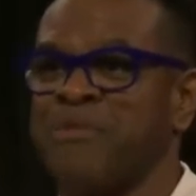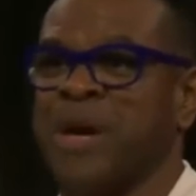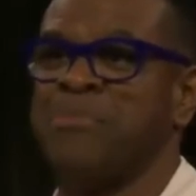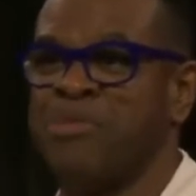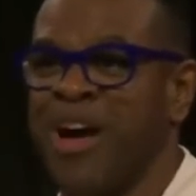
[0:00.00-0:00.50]
of
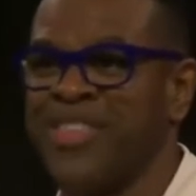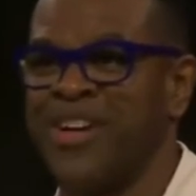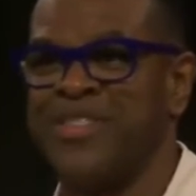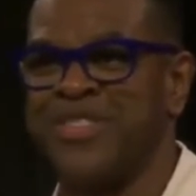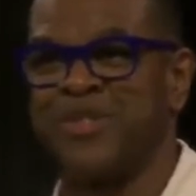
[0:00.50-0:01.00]
my
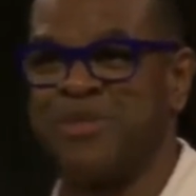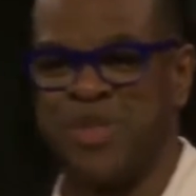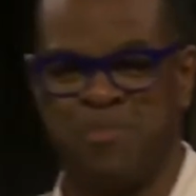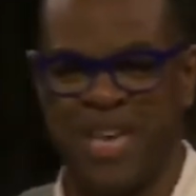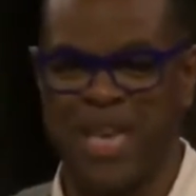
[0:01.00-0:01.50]
brother, this,
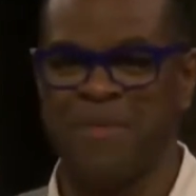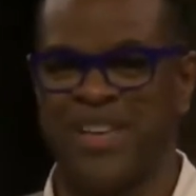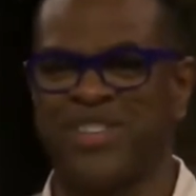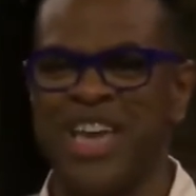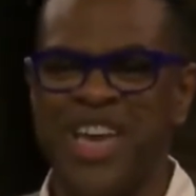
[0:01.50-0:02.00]
this big
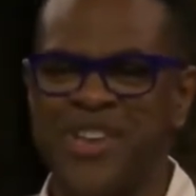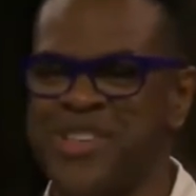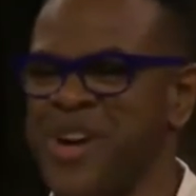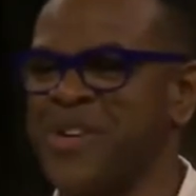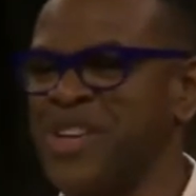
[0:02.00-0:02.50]
image, you
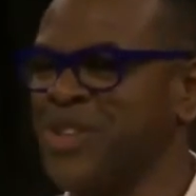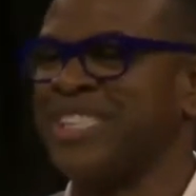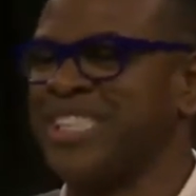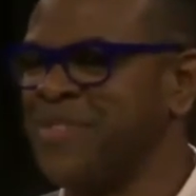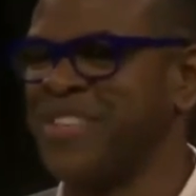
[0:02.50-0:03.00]
know, and he
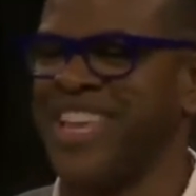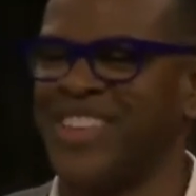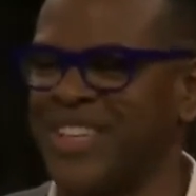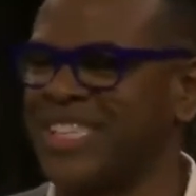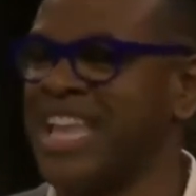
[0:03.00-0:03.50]
looks different than
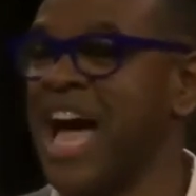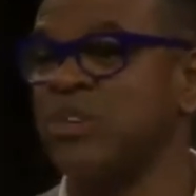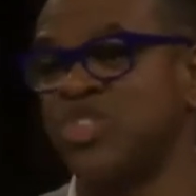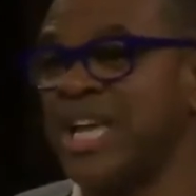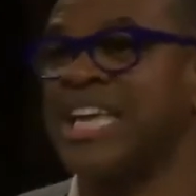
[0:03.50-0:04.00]
he looks
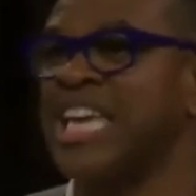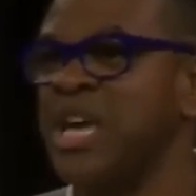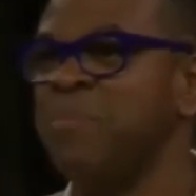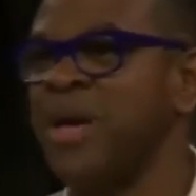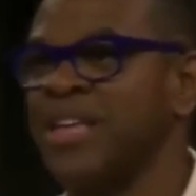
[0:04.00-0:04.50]
now, should I
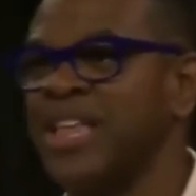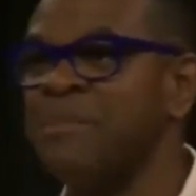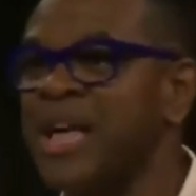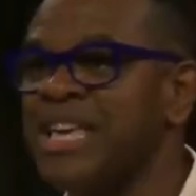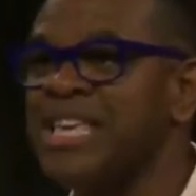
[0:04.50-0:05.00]
keep it? And
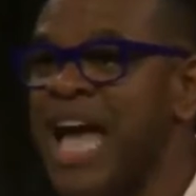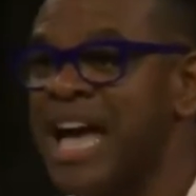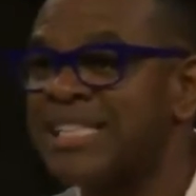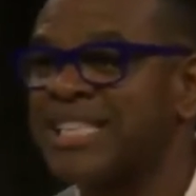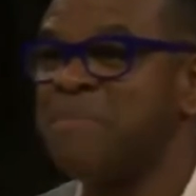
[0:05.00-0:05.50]
I'm like,
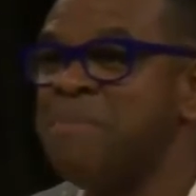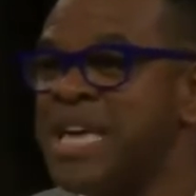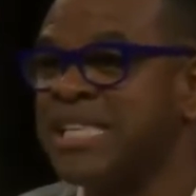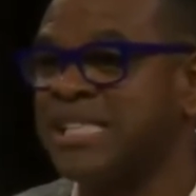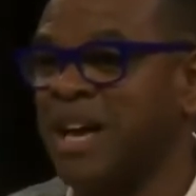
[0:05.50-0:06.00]
yes, it
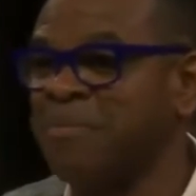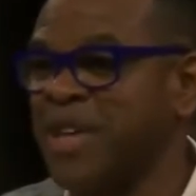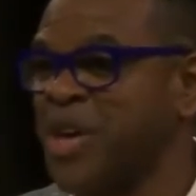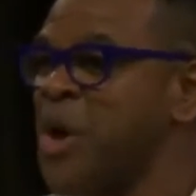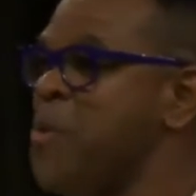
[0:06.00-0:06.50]
means
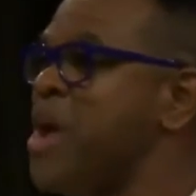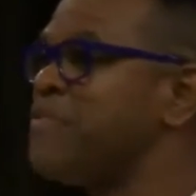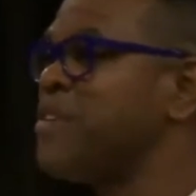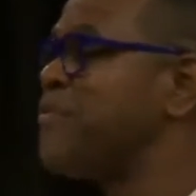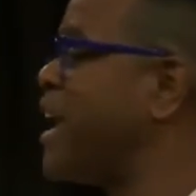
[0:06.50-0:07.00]
something. We
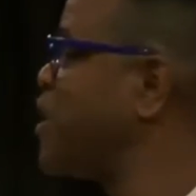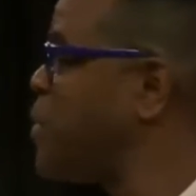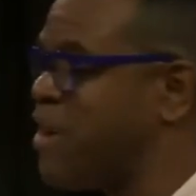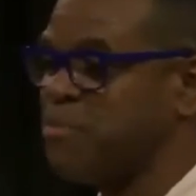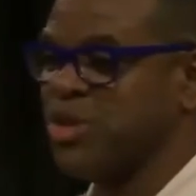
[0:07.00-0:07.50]
have to find a
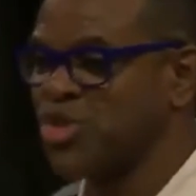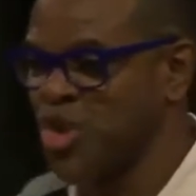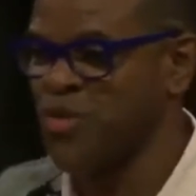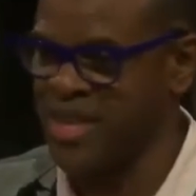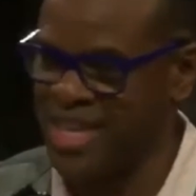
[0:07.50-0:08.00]
way of
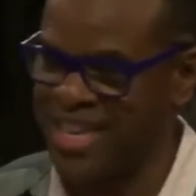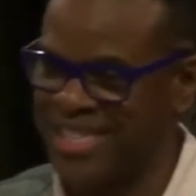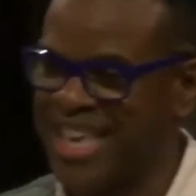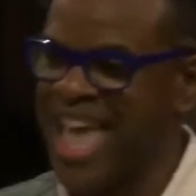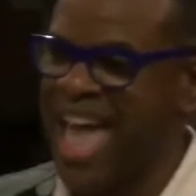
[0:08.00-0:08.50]
preserving
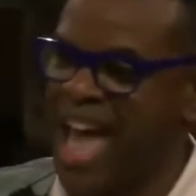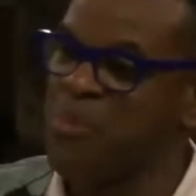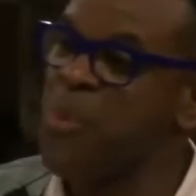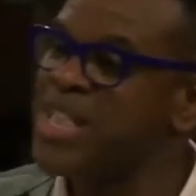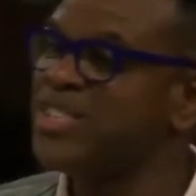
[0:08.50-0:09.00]
these.
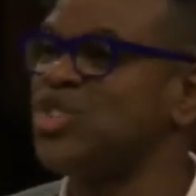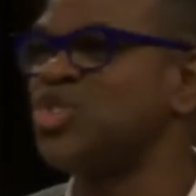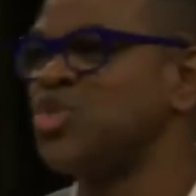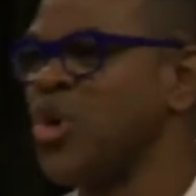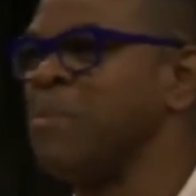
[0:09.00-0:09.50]
And what is the
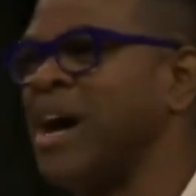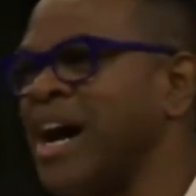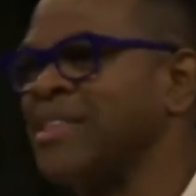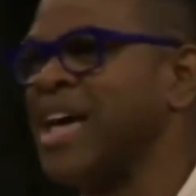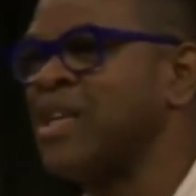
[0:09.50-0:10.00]
story
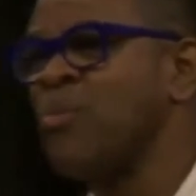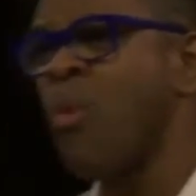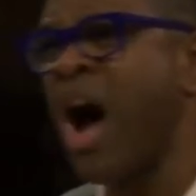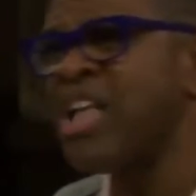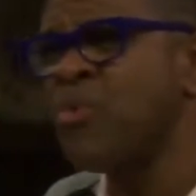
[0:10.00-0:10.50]
behind that, and
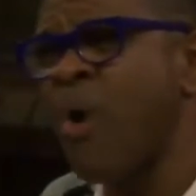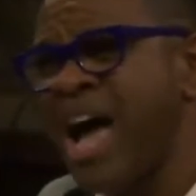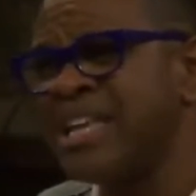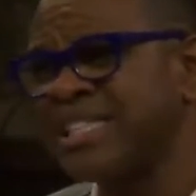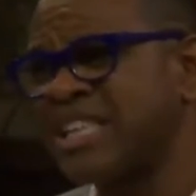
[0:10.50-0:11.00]
why,
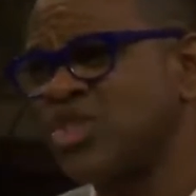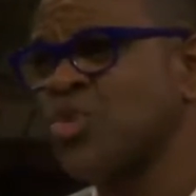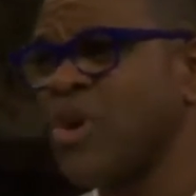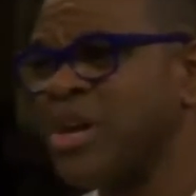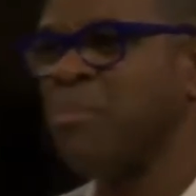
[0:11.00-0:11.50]
why is that
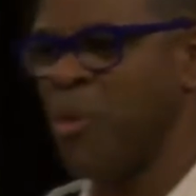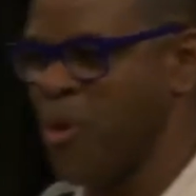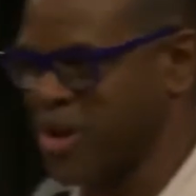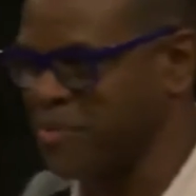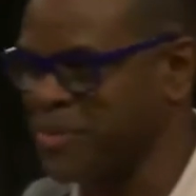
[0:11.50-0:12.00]
story
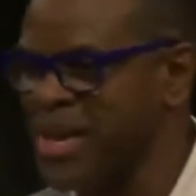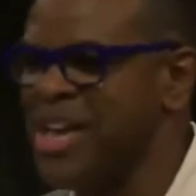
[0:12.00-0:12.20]
important?